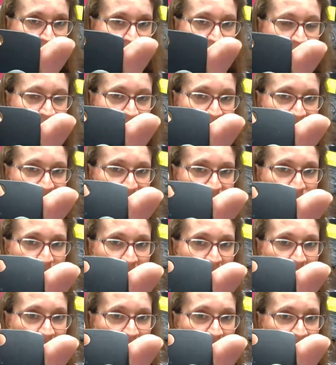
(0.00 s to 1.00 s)
We'll call them
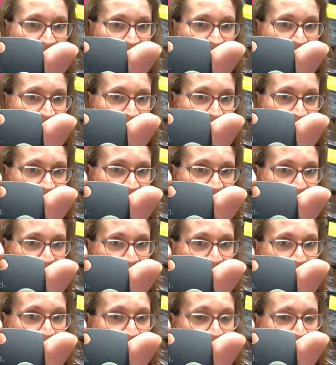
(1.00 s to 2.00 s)
spa. They're
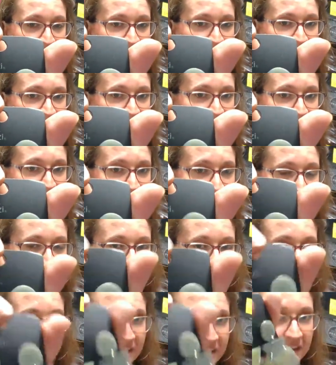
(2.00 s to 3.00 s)
post
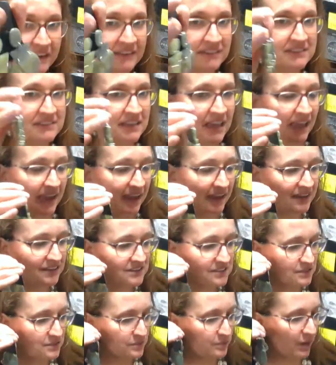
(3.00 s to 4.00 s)
earrings. Okay.
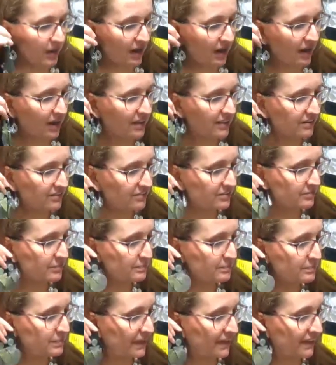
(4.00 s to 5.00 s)
Spa. They're
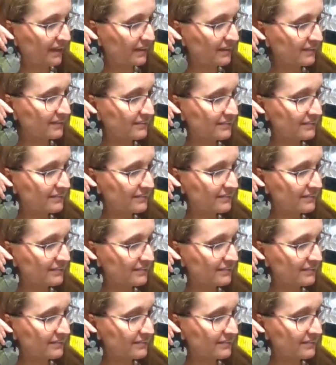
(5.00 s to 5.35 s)
big.